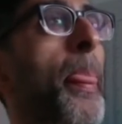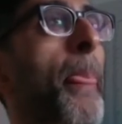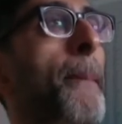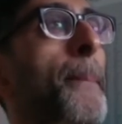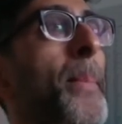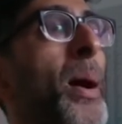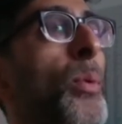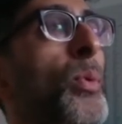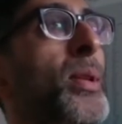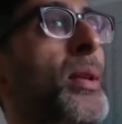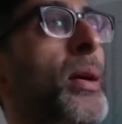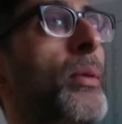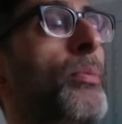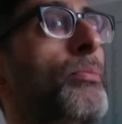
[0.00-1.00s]
And we'd
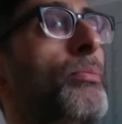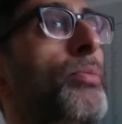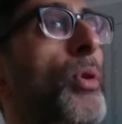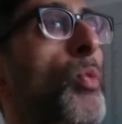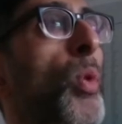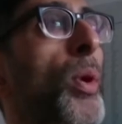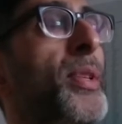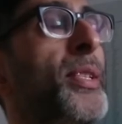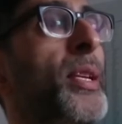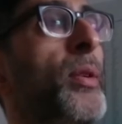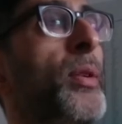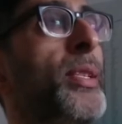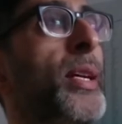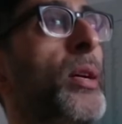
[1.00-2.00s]
put one series
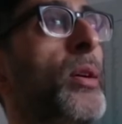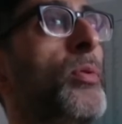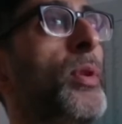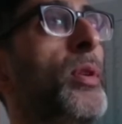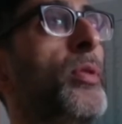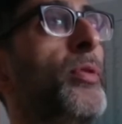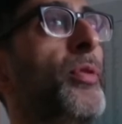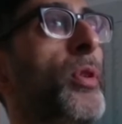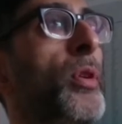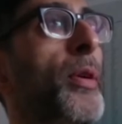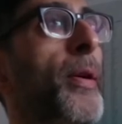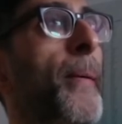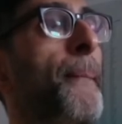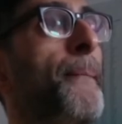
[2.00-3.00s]
out on Radio 4.
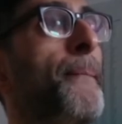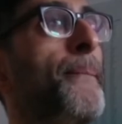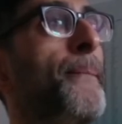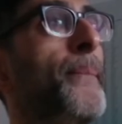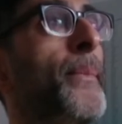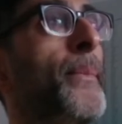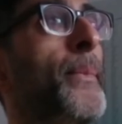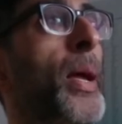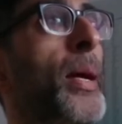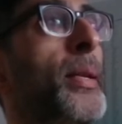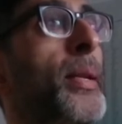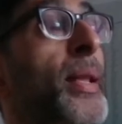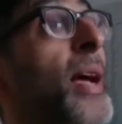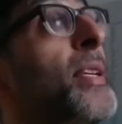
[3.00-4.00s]
And in
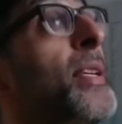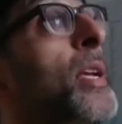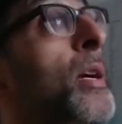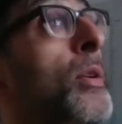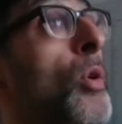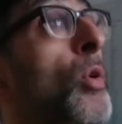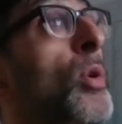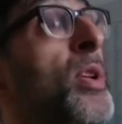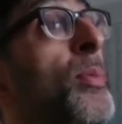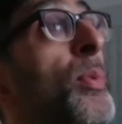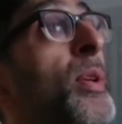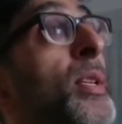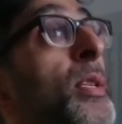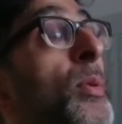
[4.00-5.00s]
that year, not only
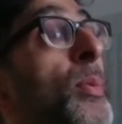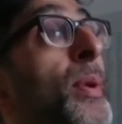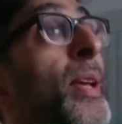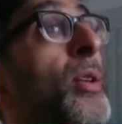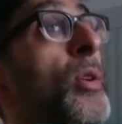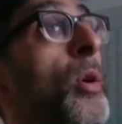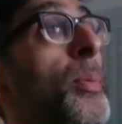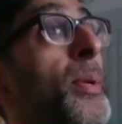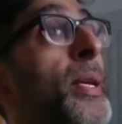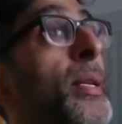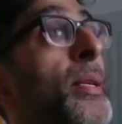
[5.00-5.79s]
did we get nominated